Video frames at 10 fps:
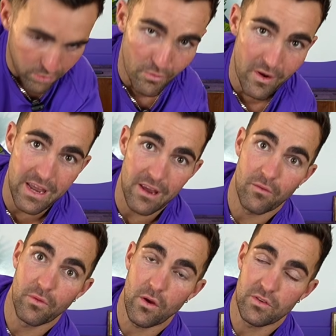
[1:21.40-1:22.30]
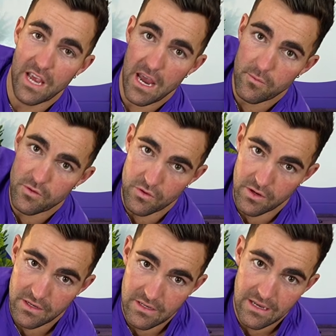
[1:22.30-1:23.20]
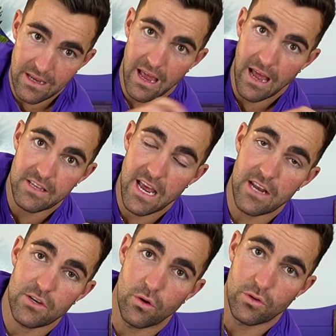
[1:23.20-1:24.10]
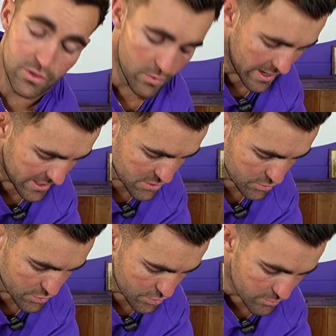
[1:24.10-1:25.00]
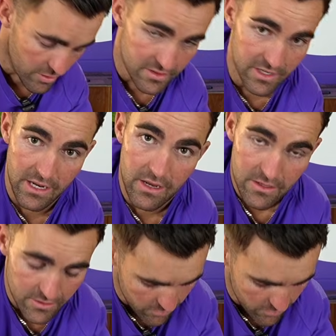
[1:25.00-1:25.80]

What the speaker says: three of those hamstrings attach onto our ischial tuberosity. So